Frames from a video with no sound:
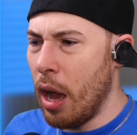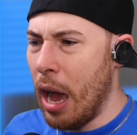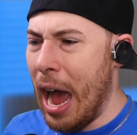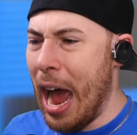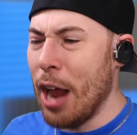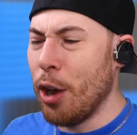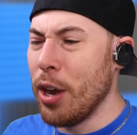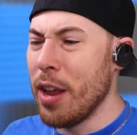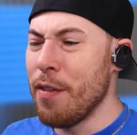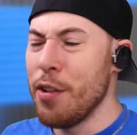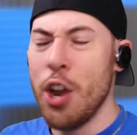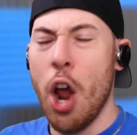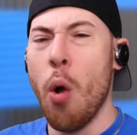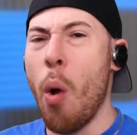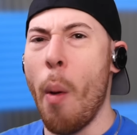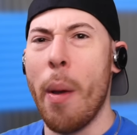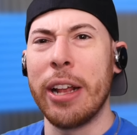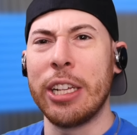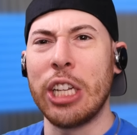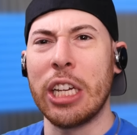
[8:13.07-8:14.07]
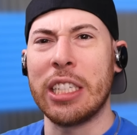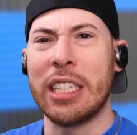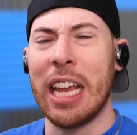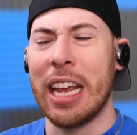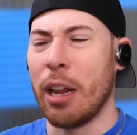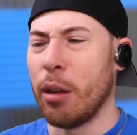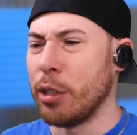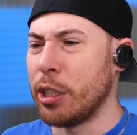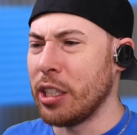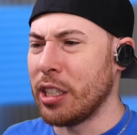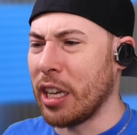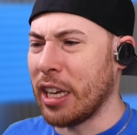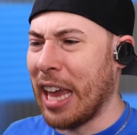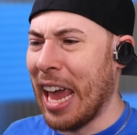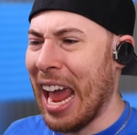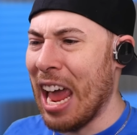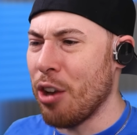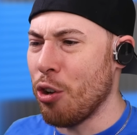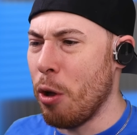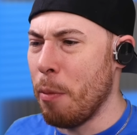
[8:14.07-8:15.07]
I don't even know what we just did. It was just a
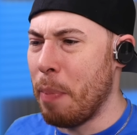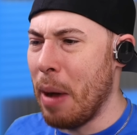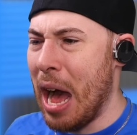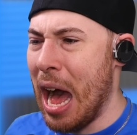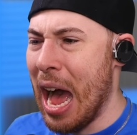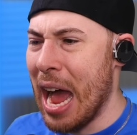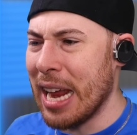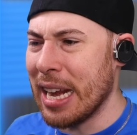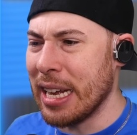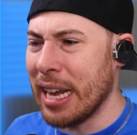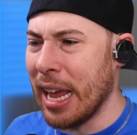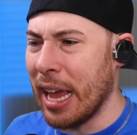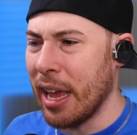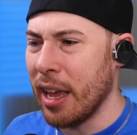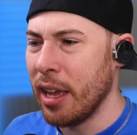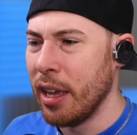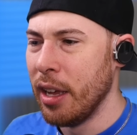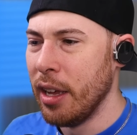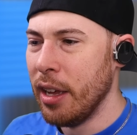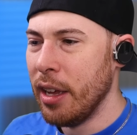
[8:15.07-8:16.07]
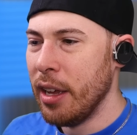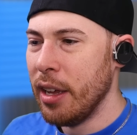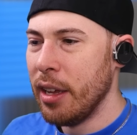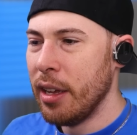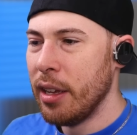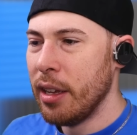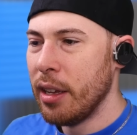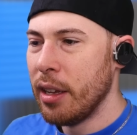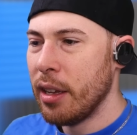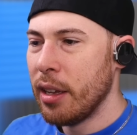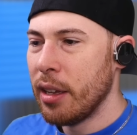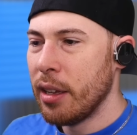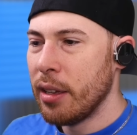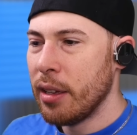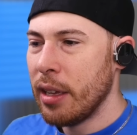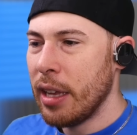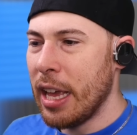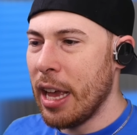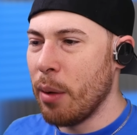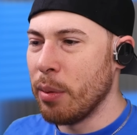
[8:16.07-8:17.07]
candle behind it.
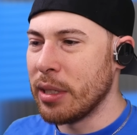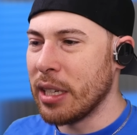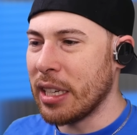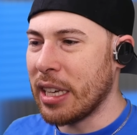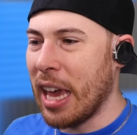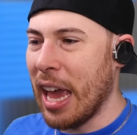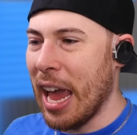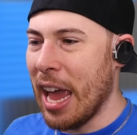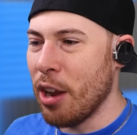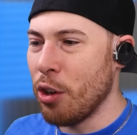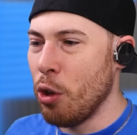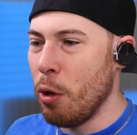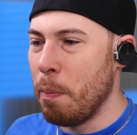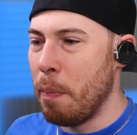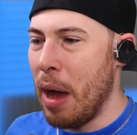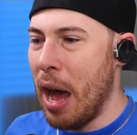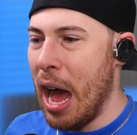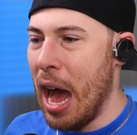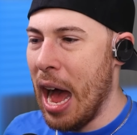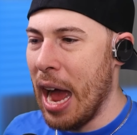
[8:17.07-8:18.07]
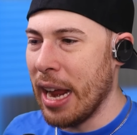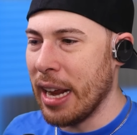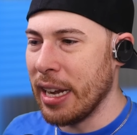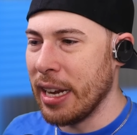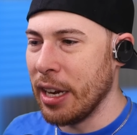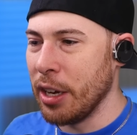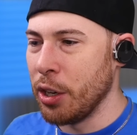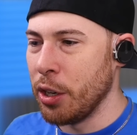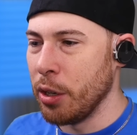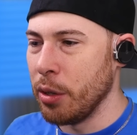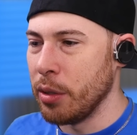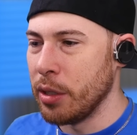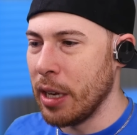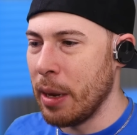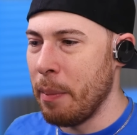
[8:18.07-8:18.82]
It was a candle behind it, dude.